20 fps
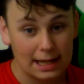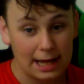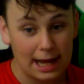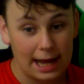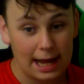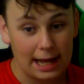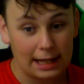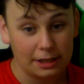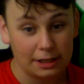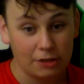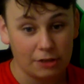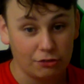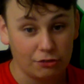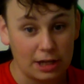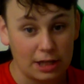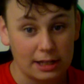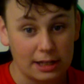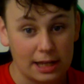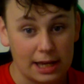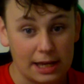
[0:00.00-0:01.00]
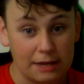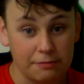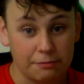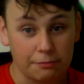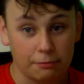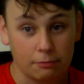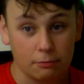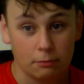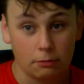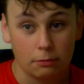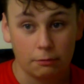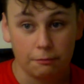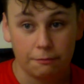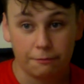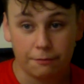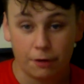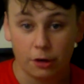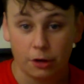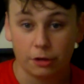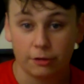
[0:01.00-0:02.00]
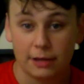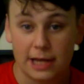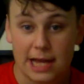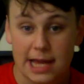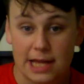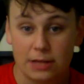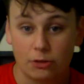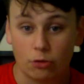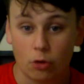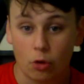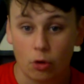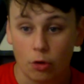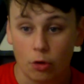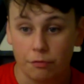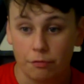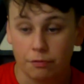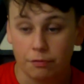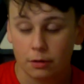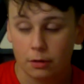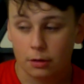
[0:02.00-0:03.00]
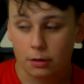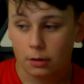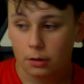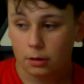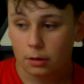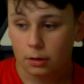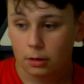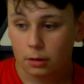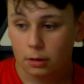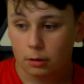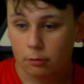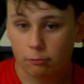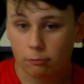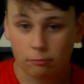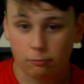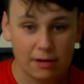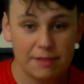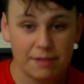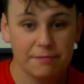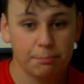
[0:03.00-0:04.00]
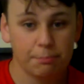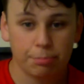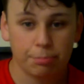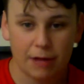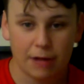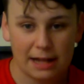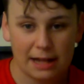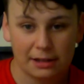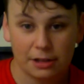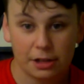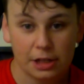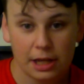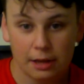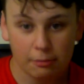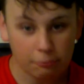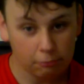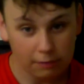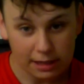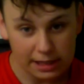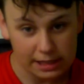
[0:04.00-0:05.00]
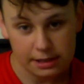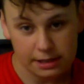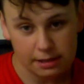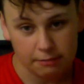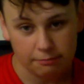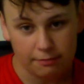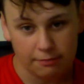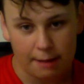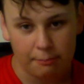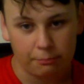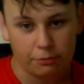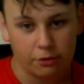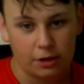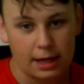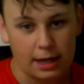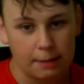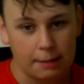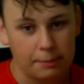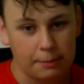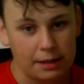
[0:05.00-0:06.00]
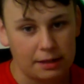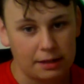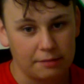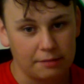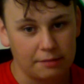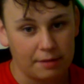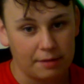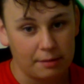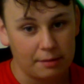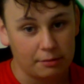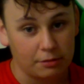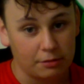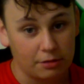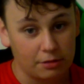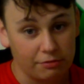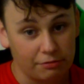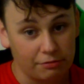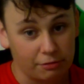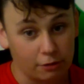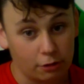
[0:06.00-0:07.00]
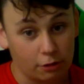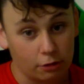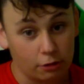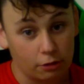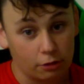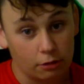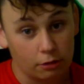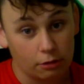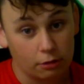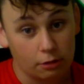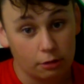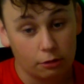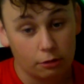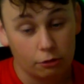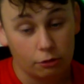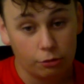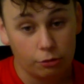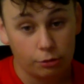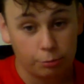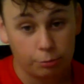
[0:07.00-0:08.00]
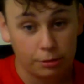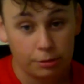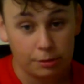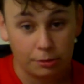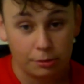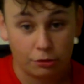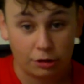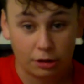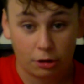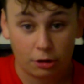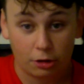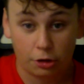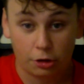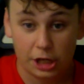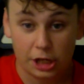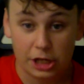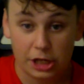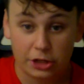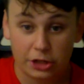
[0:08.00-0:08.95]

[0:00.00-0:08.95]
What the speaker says: And this year they've finally sort of rebranded it, revamped it, and made it very different to its previous incarnations.